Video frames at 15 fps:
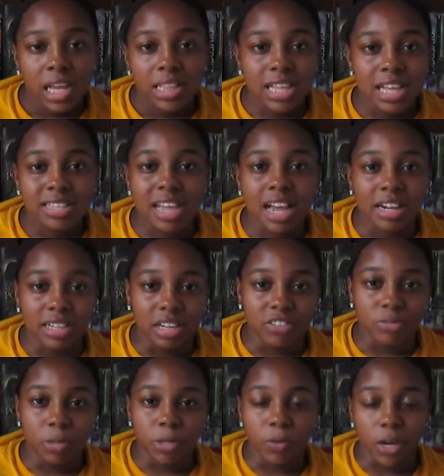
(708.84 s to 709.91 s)
that's not good
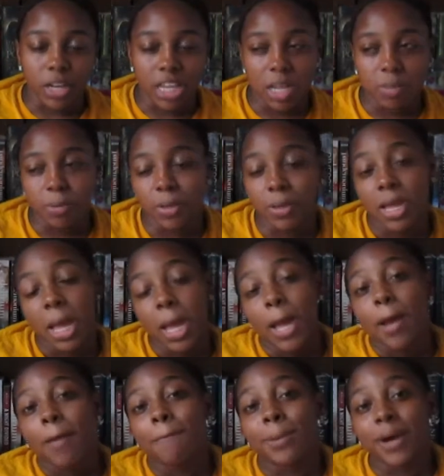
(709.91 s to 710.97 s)
enough for me to want to keep it.
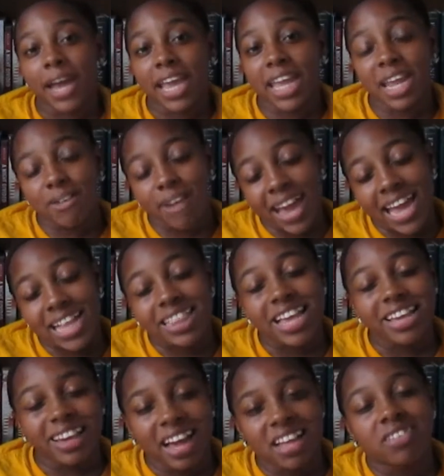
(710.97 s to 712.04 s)
But anyway,
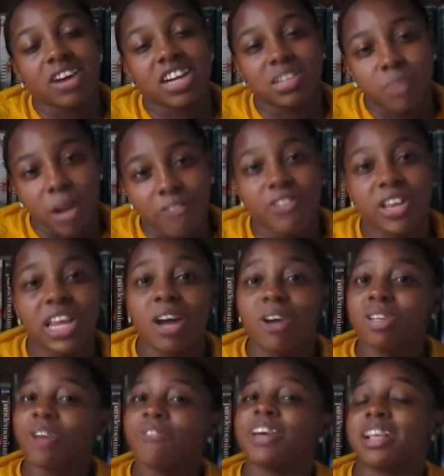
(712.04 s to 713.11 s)
thank you guys for watching my
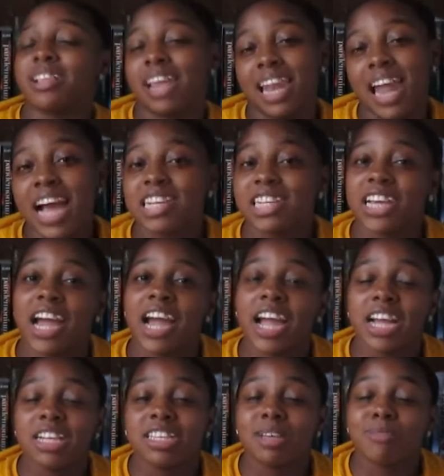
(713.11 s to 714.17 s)
video. Don't forget to like, share,
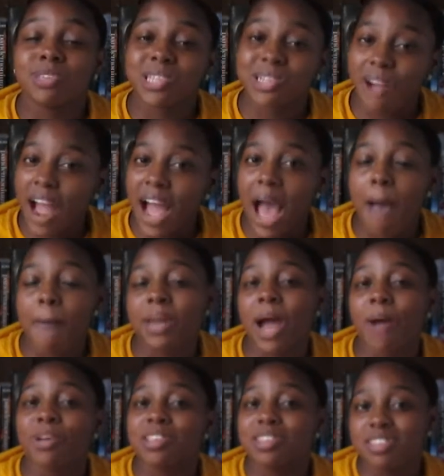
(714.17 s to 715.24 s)
and subscribe, and
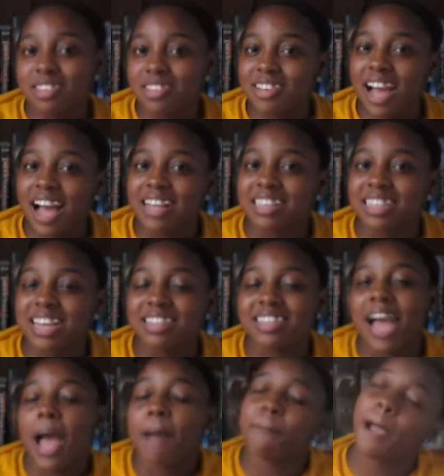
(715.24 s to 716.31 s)
I will see you guys next
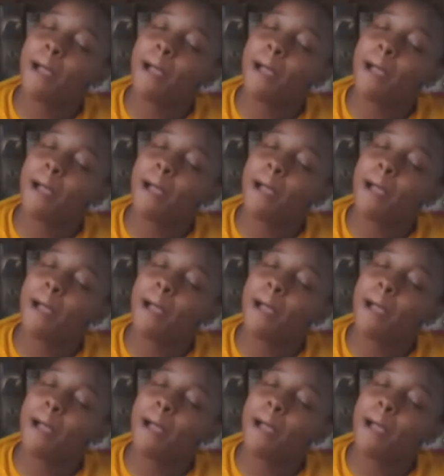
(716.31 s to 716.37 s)
time.